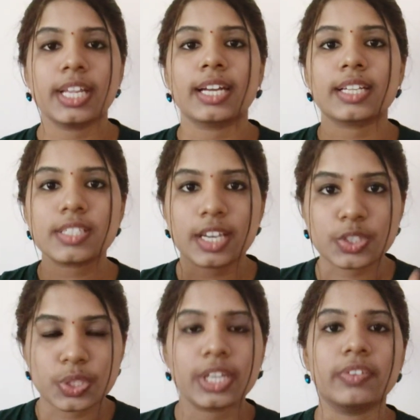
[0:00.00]
That is
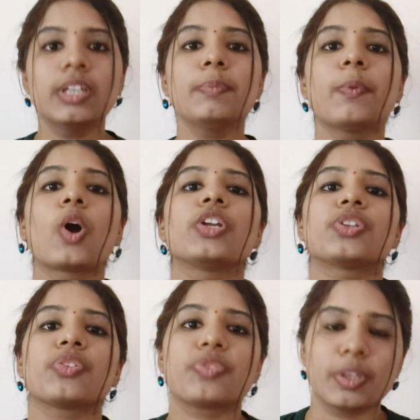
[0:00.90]
actually our
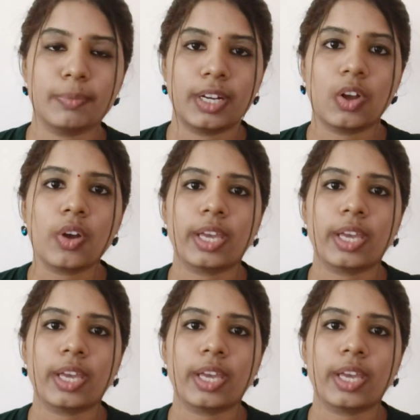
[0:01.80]
point of remark.